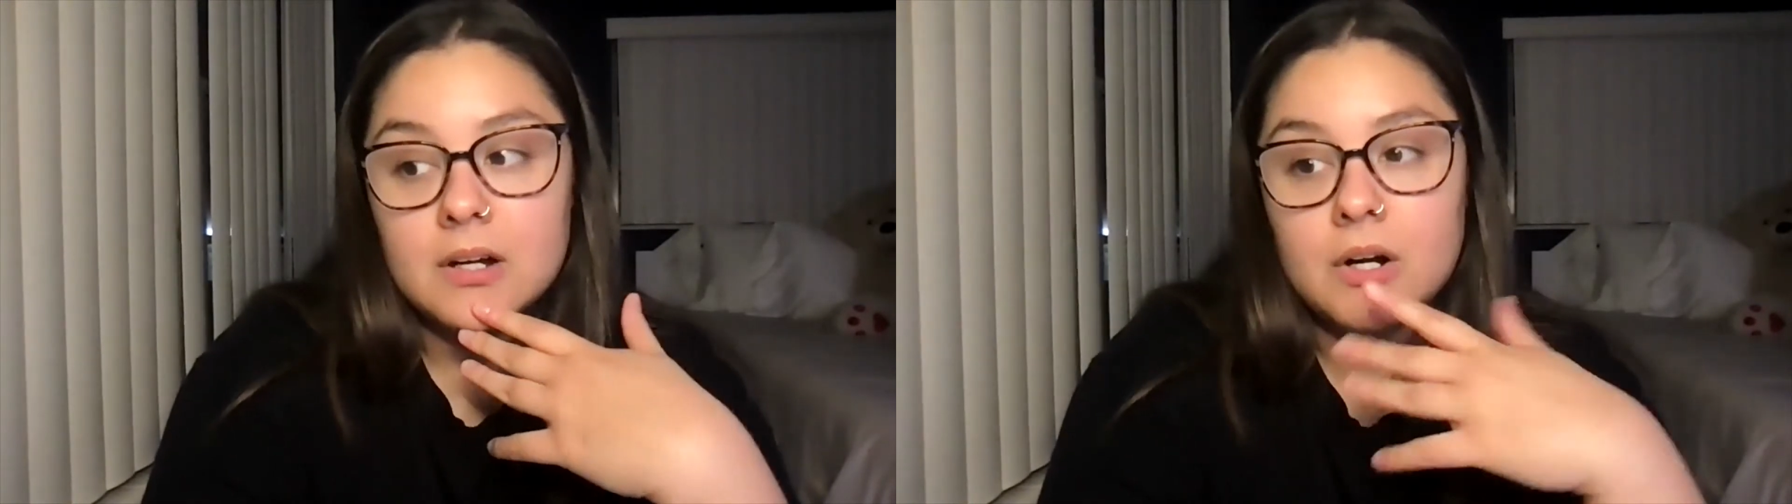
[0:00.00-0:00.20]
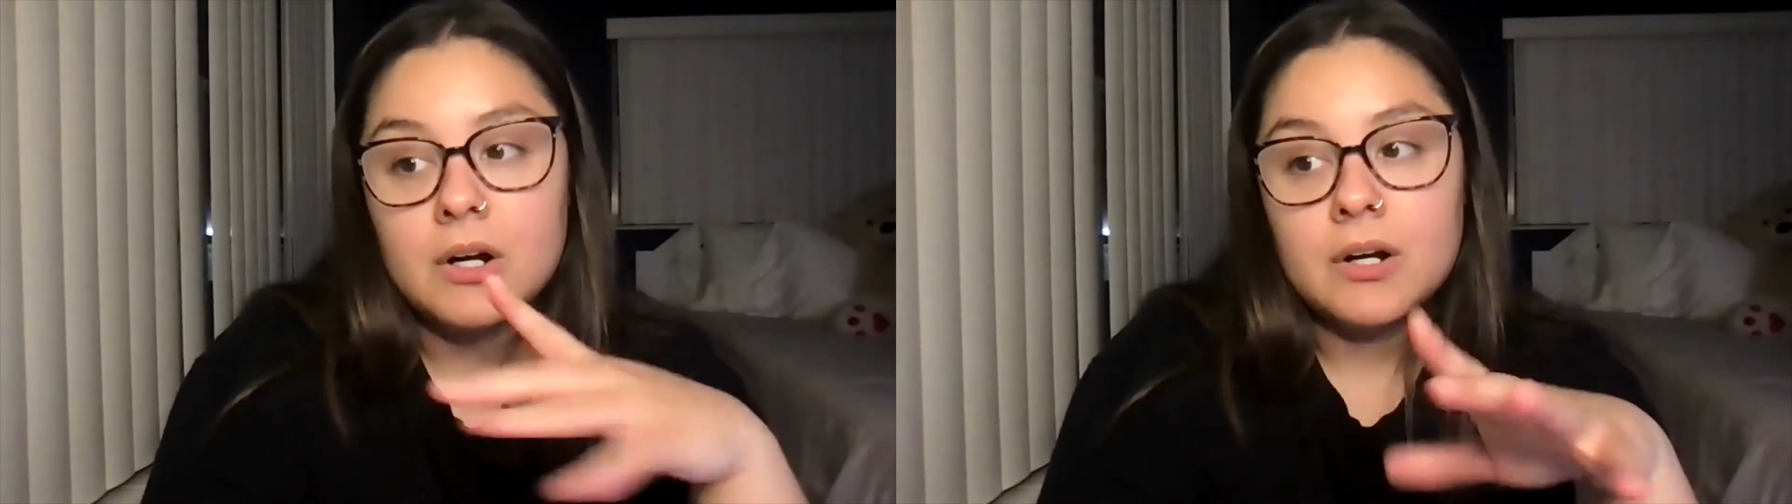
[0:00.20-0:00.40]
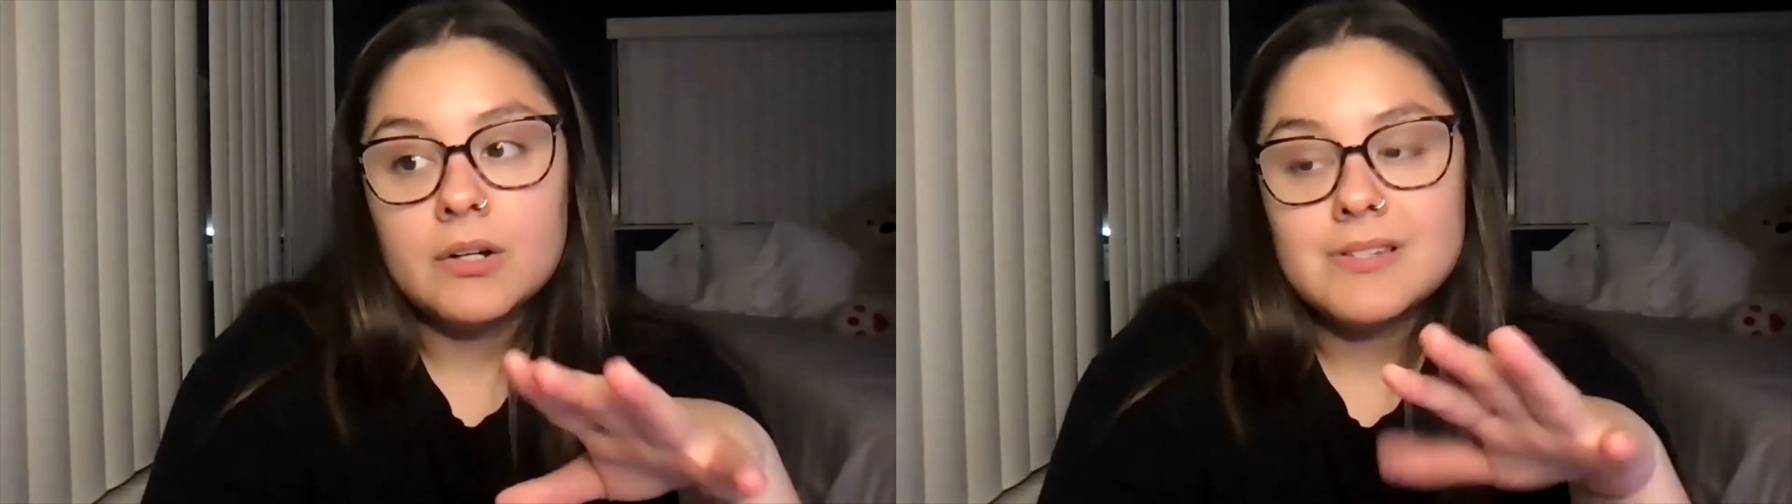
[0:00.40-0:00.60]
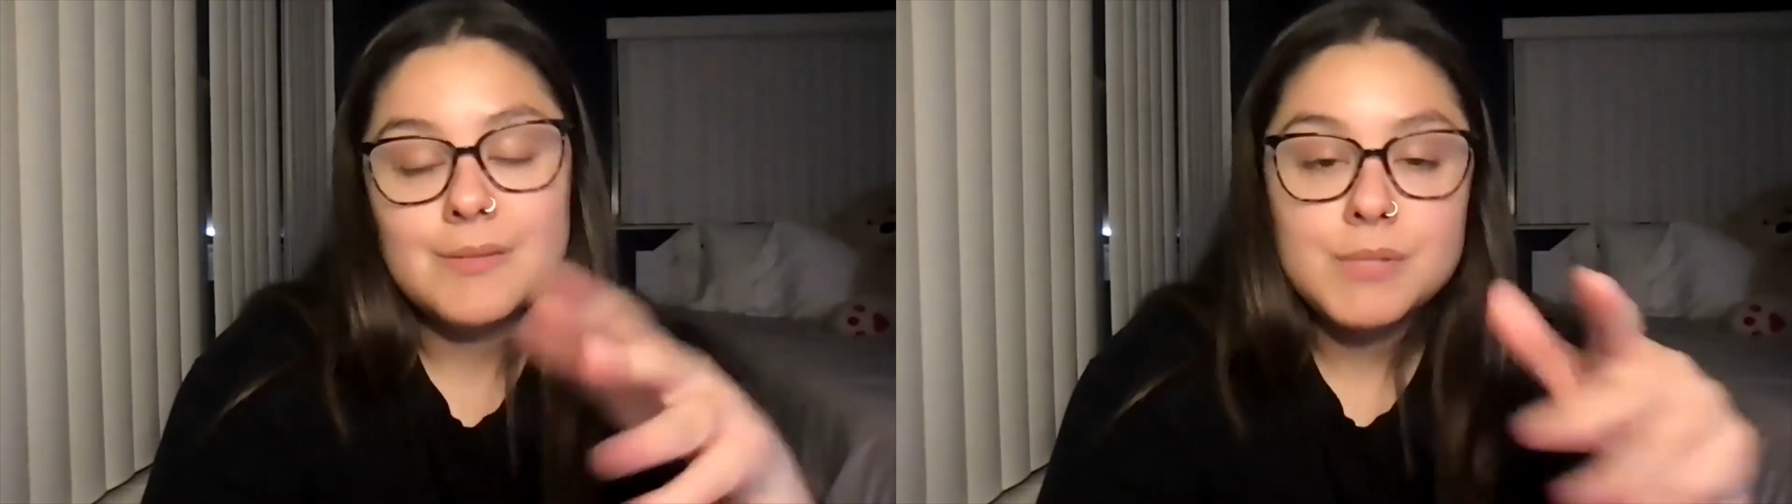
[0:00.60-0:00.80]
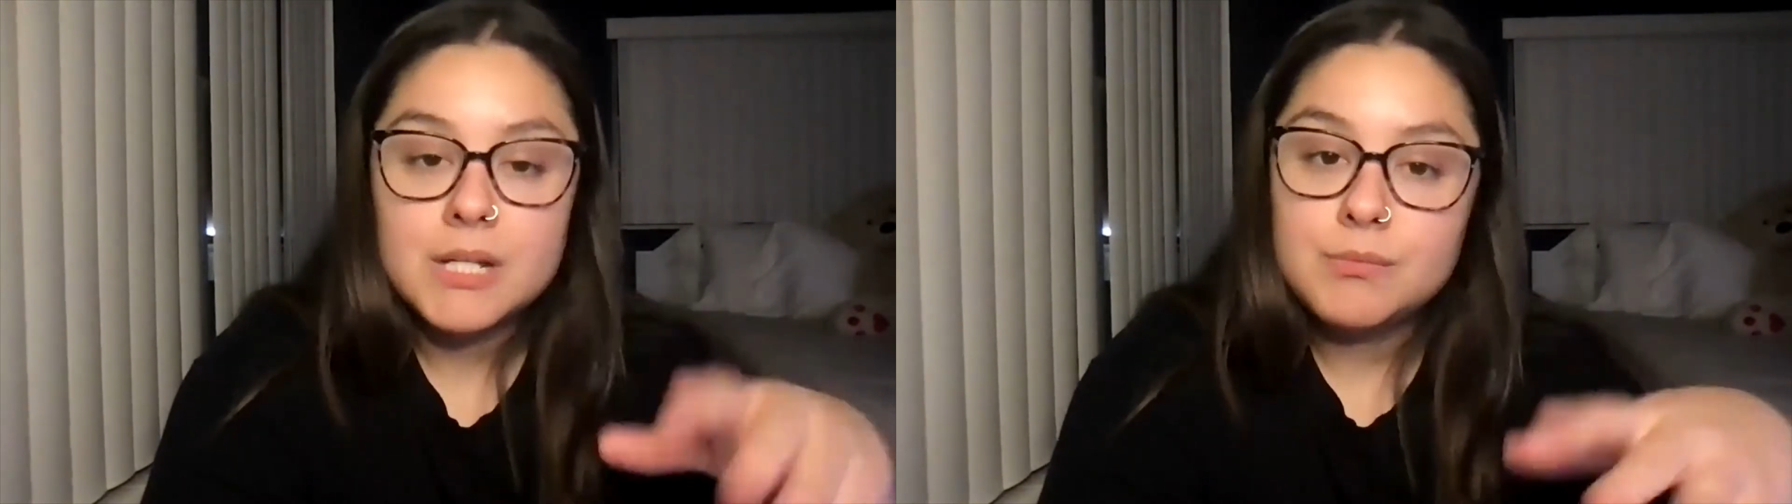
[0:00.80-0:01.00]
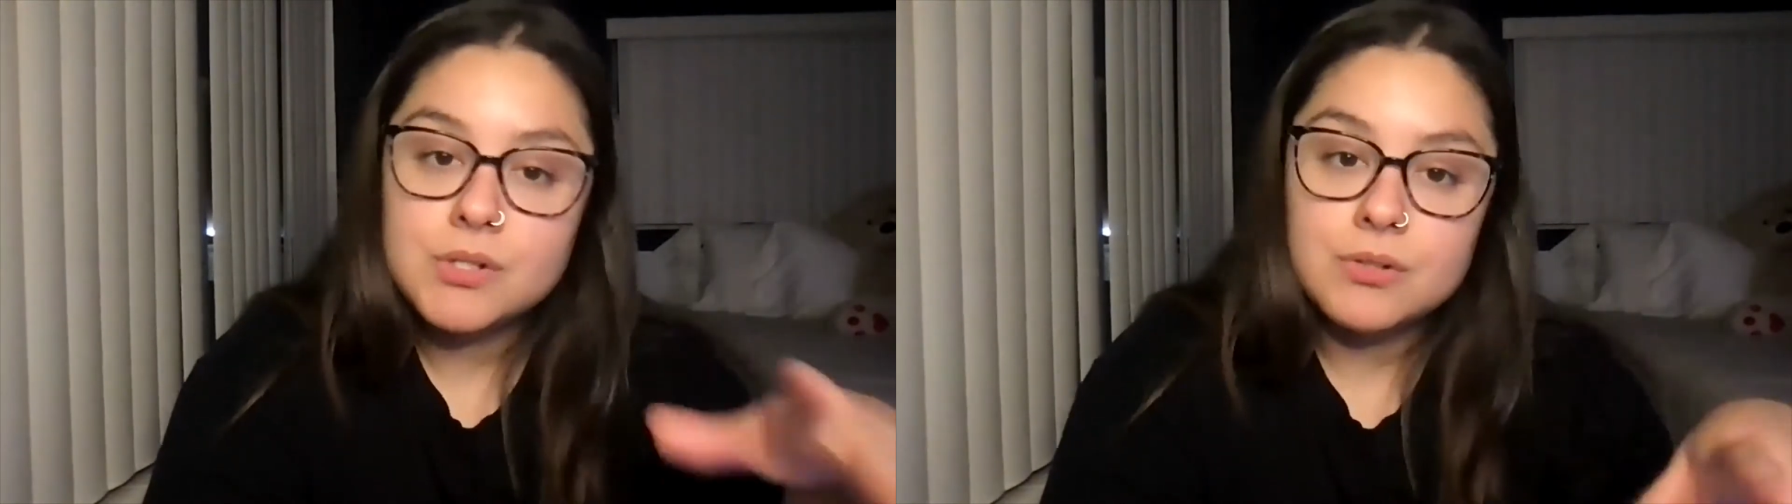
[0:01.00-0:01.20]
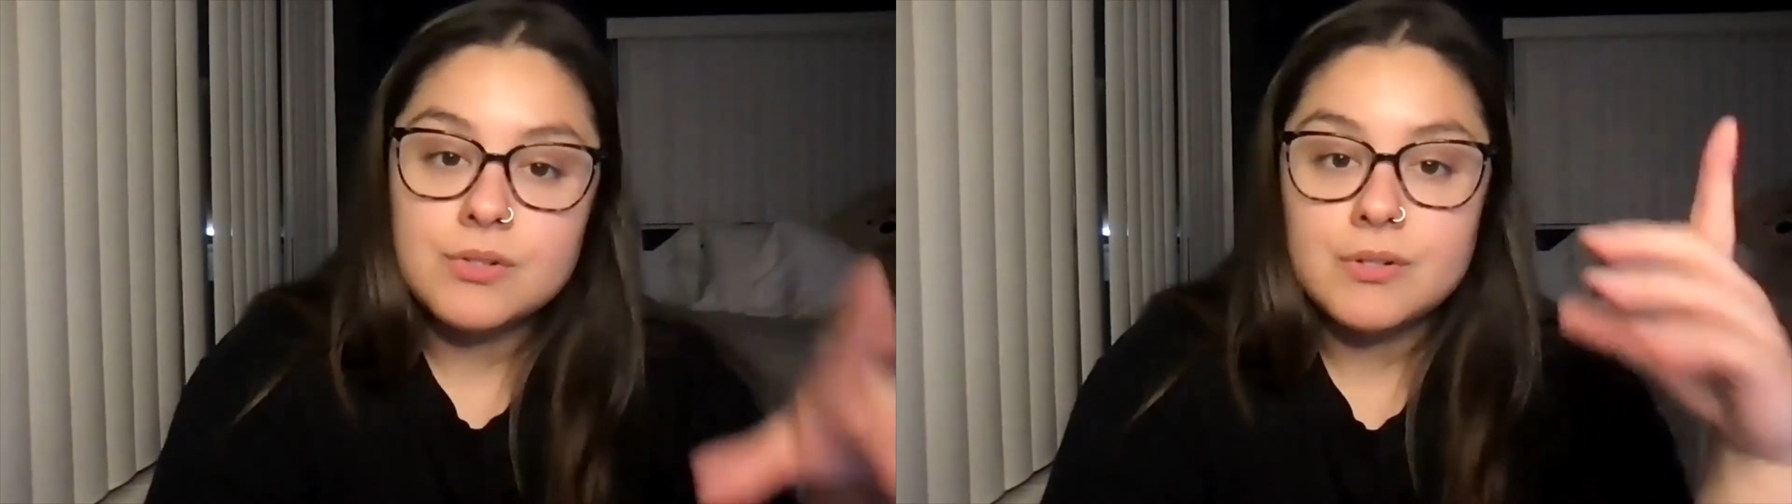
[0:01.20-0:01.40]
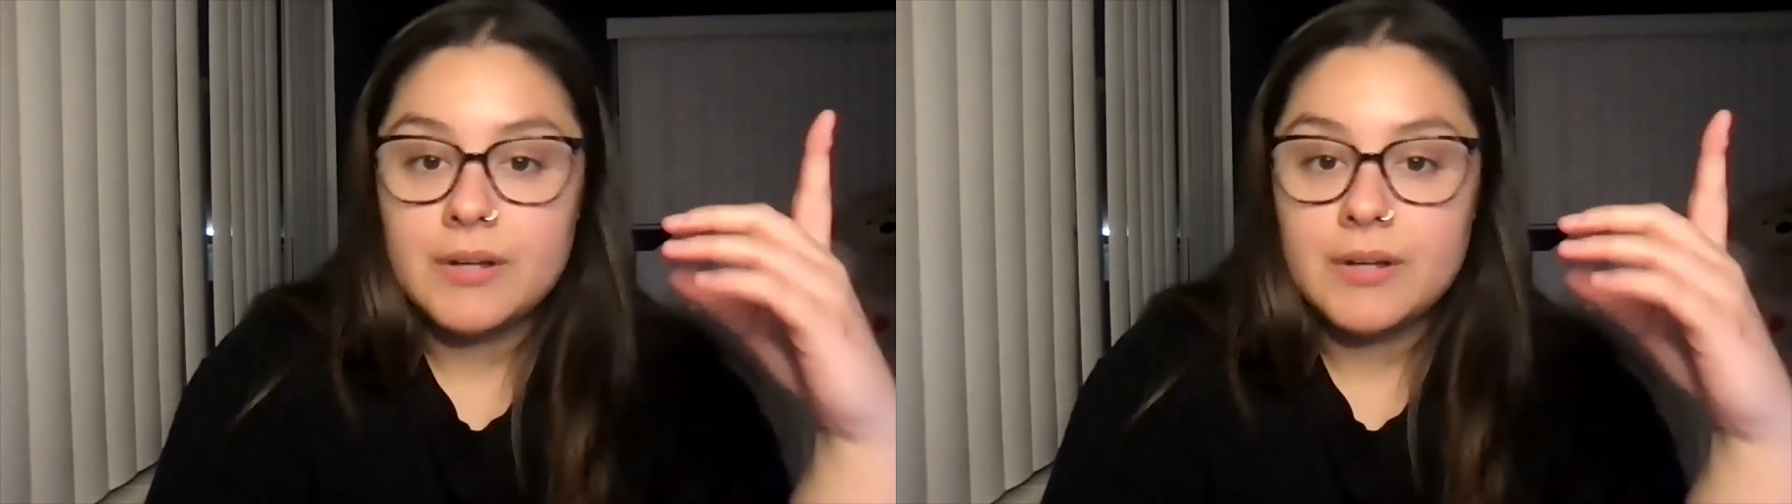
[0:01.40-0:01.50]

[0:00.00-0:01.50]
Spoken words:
are sometimes due to